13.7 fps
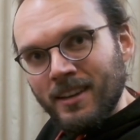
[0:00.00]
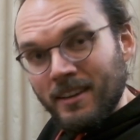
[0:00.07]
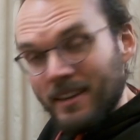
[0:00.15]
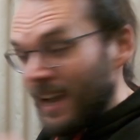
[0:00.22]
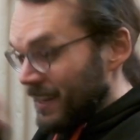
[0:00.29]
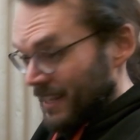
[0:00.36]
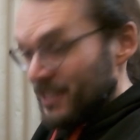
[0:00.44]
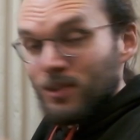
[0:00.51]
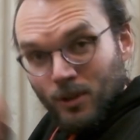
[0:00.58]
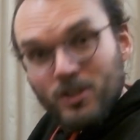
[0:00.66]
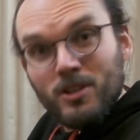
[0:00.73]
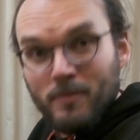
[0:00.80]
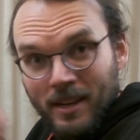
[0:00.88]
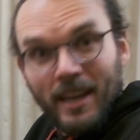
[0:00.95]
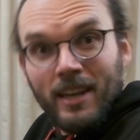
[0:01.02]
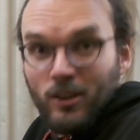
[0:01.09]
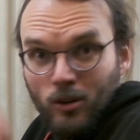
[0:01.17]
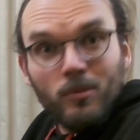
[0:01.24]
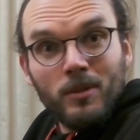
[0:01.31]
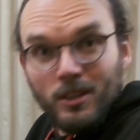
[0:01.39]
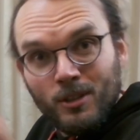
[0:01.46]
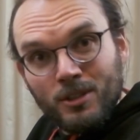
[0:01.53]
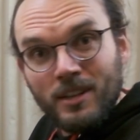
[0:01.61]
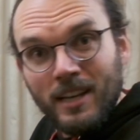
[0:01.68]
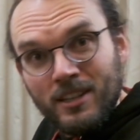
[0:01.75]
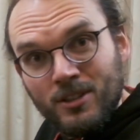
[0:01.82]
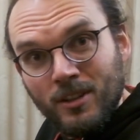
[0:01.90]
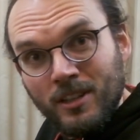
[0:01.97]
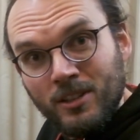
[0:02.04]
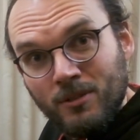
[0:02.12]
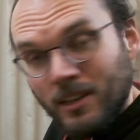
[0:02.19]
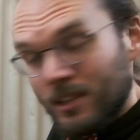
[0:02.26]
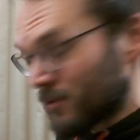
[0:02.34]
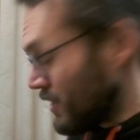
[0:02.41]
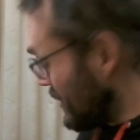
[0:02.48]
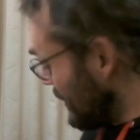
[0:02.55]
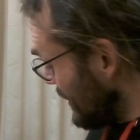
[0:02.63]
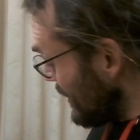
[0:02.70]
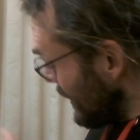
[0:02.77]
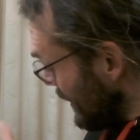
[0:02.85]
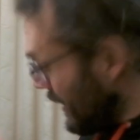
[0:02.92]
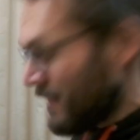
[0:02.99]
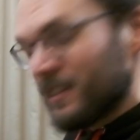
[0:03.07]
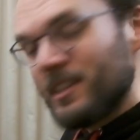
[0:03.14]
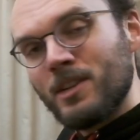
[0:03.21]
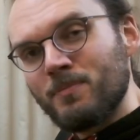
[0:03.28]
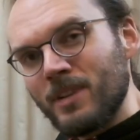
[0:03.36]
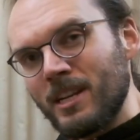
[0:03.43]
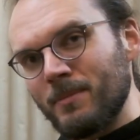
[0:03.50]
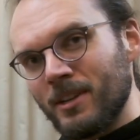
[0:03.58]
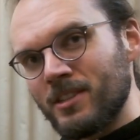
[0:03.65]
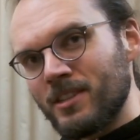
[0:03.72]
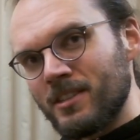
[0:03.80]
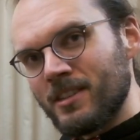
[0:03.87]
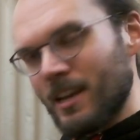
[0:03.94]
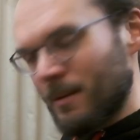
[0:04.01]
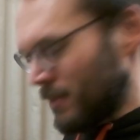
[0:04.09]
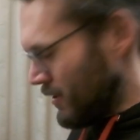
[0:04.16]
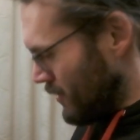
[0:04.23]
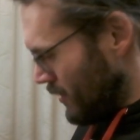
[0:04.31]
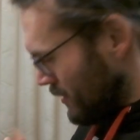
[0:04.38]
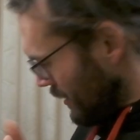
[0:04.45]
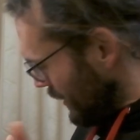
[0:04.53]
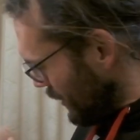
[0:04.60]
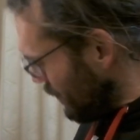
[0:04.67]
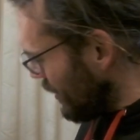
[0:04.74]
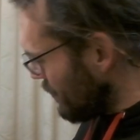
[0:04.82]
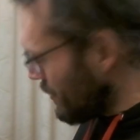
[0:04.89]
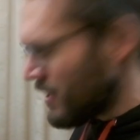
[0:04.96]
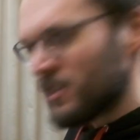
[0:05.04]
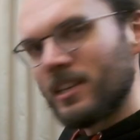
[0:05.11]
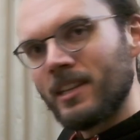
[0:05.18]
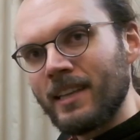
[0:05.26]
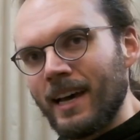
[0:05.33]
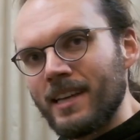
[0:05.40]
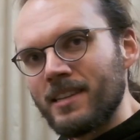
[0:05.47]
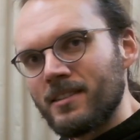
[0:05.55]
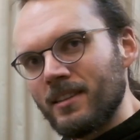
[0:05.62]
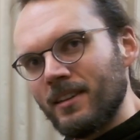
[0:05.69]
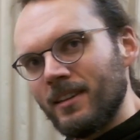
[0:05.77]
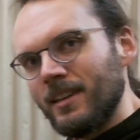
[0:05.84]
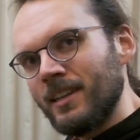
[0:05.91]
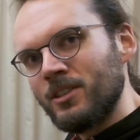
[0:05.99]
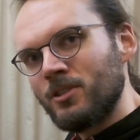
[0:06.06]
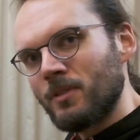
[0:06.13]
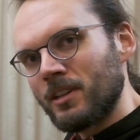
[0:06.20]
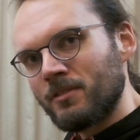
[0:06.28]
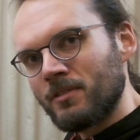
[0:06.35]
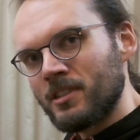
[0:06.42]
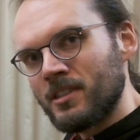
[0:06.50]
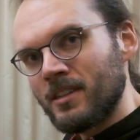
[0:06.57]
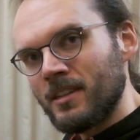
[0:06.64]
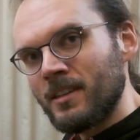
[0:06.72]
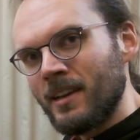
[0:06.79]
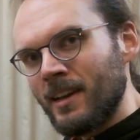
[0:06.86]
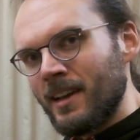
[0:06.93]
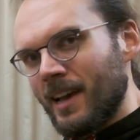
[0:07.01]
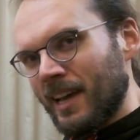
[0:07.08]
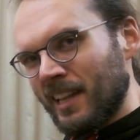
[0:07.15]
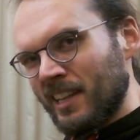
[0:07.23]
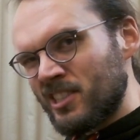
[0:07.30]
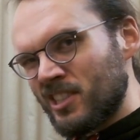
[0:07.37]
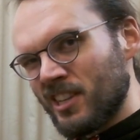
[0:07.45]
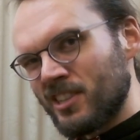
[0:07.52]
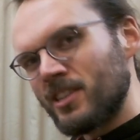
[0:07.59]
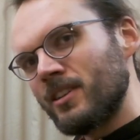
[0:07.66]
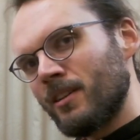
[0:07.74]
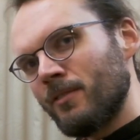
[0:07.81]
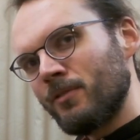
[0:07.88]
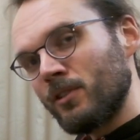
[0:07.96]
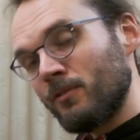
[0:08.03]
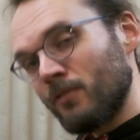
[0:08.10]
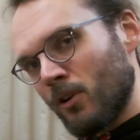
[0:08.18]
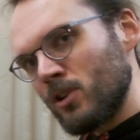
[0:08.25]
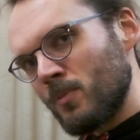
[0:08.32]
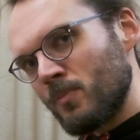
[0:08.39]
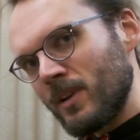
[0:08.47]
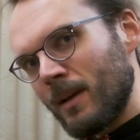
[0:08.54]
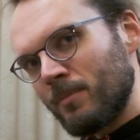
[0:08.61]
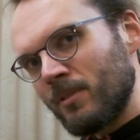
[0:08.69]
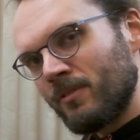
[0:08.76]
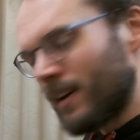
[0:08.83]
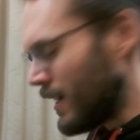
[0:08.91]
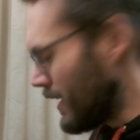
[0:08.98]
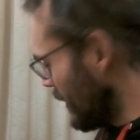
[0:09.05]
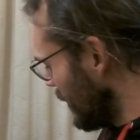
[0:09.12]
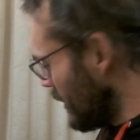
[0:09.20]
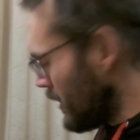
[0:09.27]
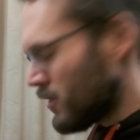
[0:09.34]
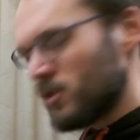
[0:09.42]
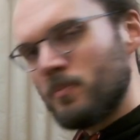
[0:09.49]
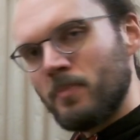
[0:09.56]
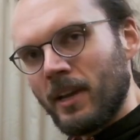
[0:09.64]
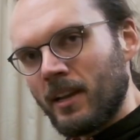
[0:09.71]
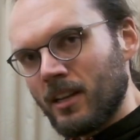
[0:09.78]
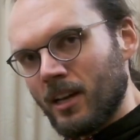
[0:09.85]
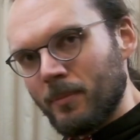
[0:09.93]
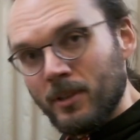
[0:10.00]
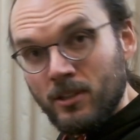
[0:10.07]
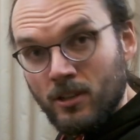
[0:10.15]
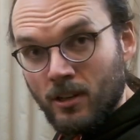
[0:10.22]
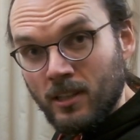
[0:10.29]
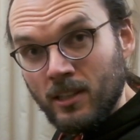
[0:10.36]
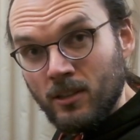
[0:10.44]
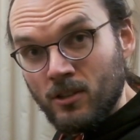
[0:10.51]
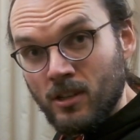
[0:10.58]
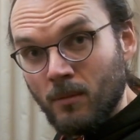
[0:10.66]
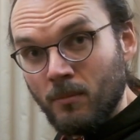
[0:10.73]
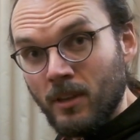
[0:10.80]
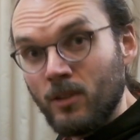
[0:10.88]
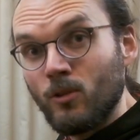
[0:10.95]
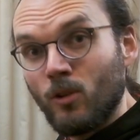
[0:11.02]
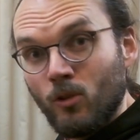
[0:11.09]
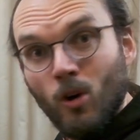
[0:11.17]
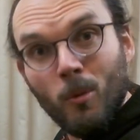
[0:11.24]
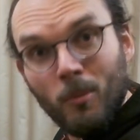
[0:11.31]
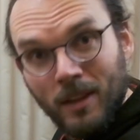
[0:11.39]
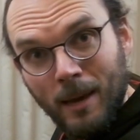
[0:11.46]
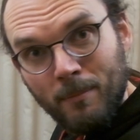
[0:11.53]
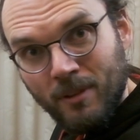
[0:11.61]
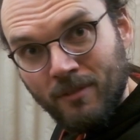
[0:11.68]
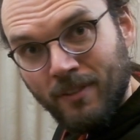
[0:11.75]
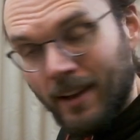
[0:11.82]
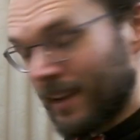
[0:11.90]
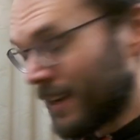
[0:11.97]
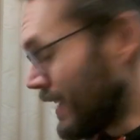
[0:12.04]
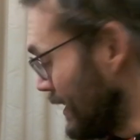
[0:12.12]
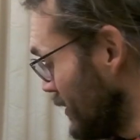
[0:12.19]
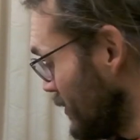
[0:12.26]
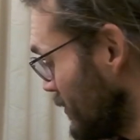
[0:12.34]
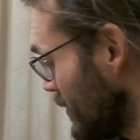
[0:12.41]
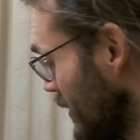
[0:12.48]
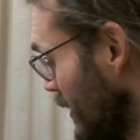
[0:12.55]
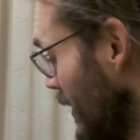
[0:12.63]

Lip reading: Yeah, that's also mechanical, but it also gets turned into electricity. This is pretty much the same. It turns a little vibration it has into electricity, and it's just enough for the phono preamplifier to pick it up and turn it into something your normal amplifier can use.